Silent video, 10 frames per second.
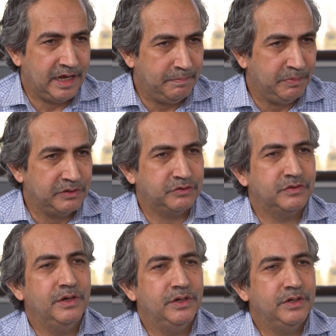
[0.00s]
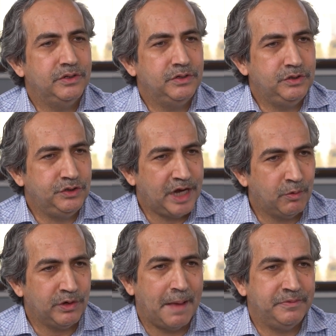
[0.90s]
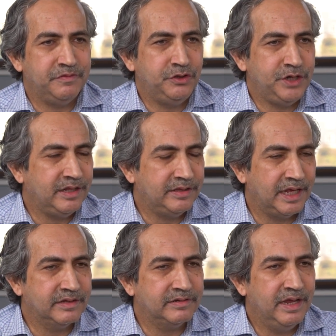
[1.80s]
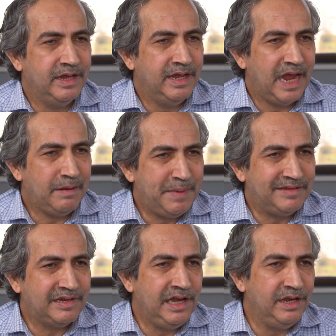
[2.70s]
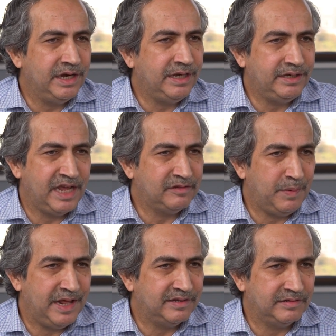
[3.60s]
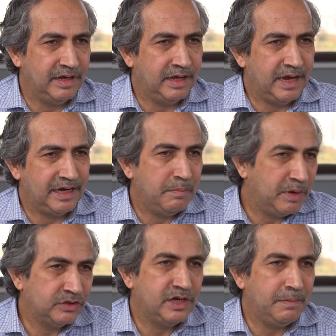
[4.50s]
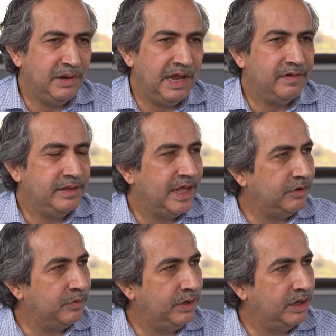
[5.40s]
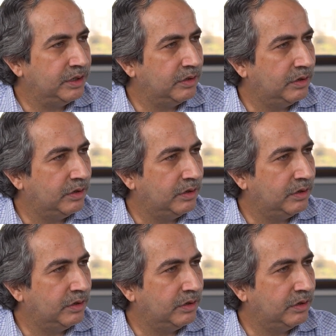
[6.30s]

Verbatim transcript: inputs, check what happens, they change things. And basically, learning takes place uh, at a much deeper level than you would learn mm